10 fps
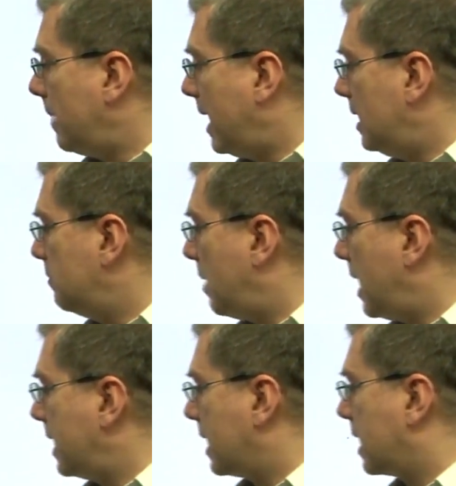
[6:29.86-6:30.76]
made
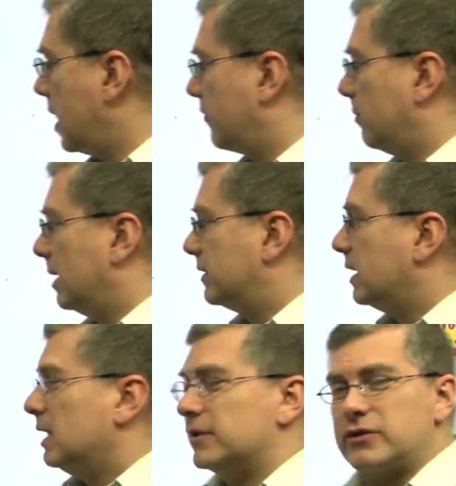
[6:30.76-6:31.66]
by a government.
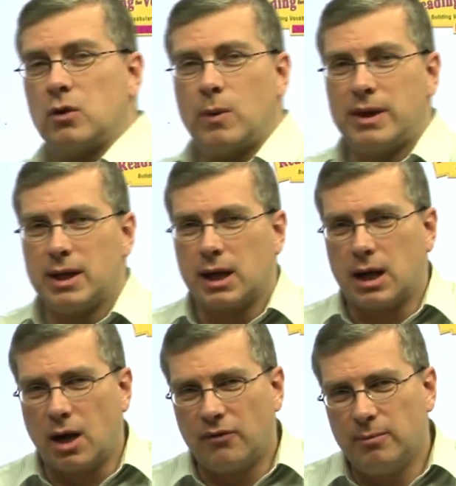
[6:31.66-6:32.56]
So when the
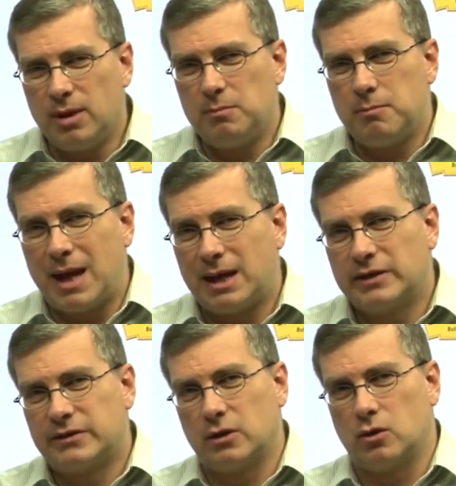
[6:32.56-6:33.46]
government
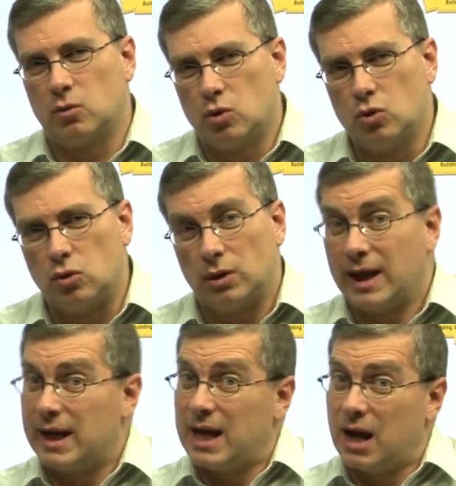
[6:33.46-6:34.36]
makes a rule
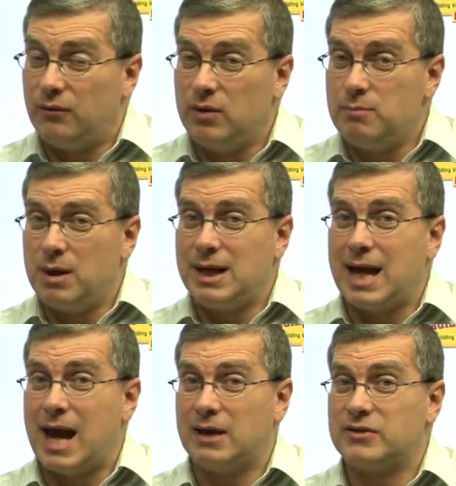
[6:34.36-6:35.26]
and everybody
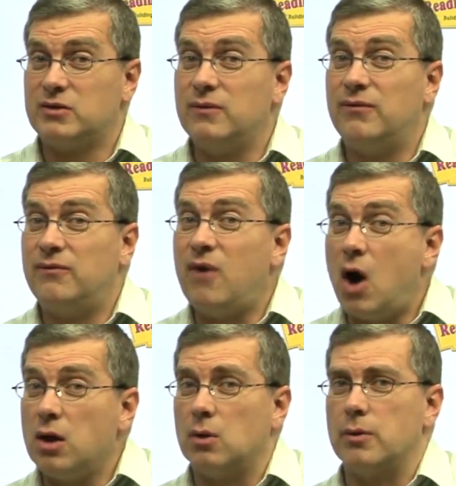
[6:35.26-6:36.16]
has to
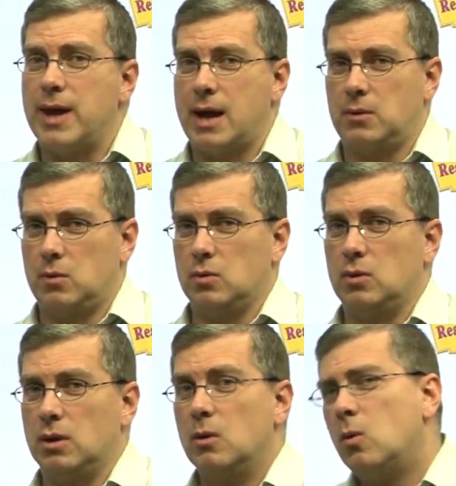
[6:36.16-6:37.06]
follow that
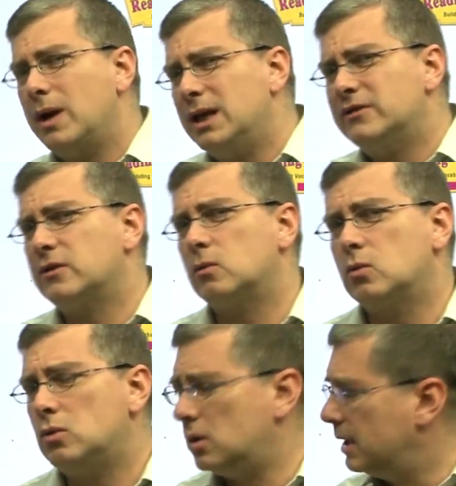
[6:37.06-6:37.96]
rule, what is the
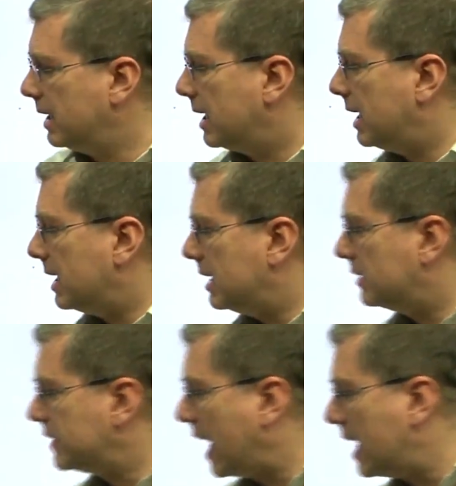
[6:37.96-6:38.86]
rule? It
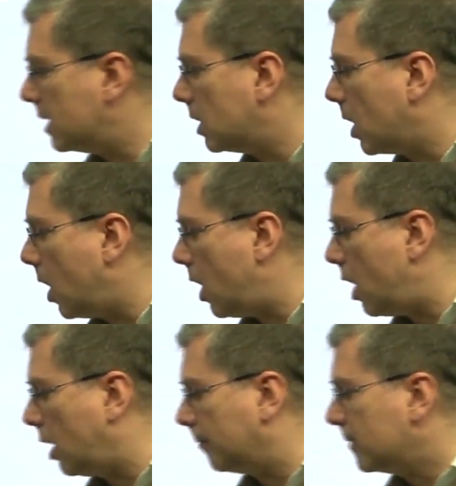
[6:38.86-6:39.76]
is a
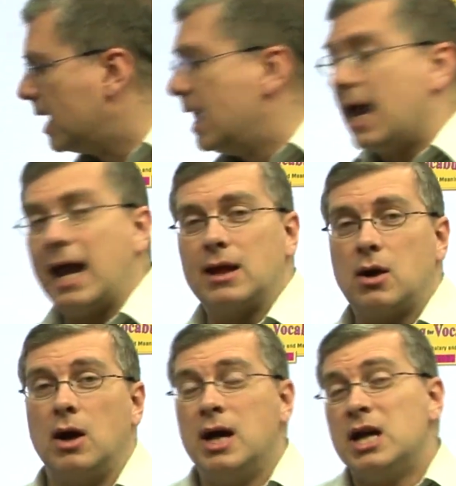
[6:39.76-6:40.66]
law. A
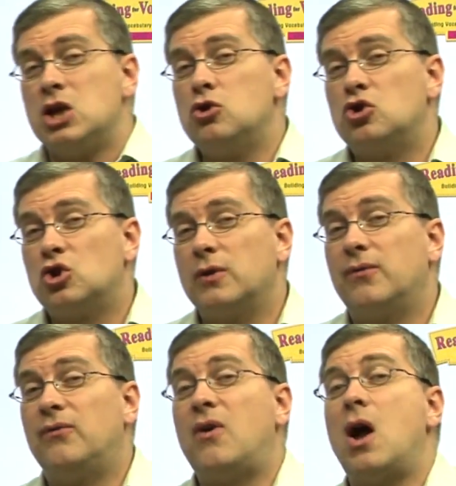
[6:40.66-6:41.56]
law. You should
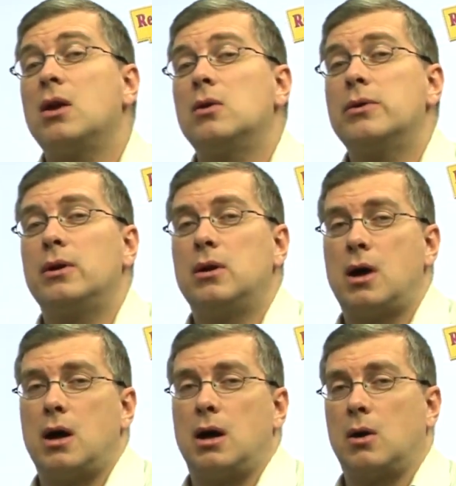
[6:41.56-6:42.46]
follow the
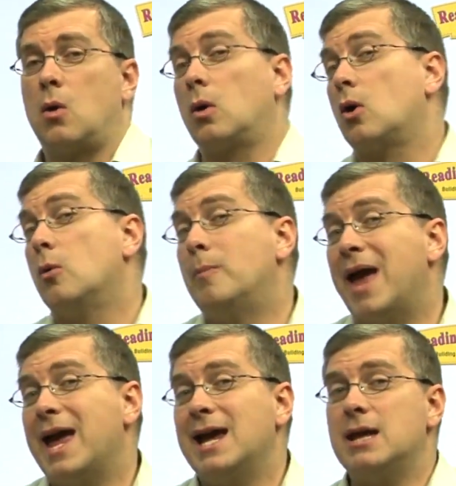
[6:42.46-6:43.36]
law or
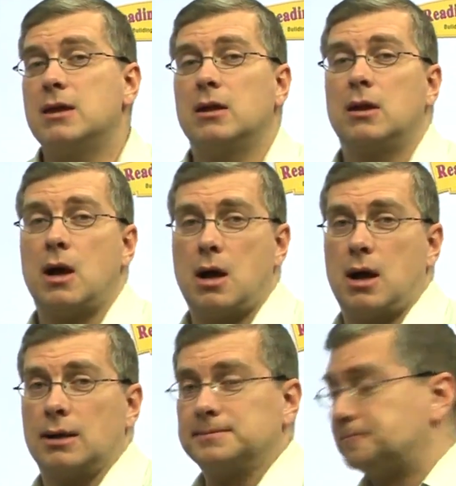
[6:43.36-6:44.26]
obey the
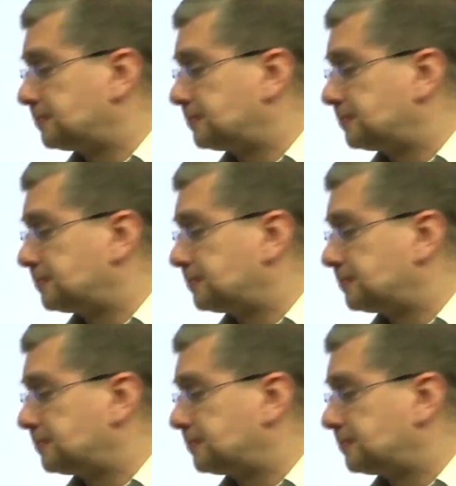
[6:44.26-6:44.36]
law.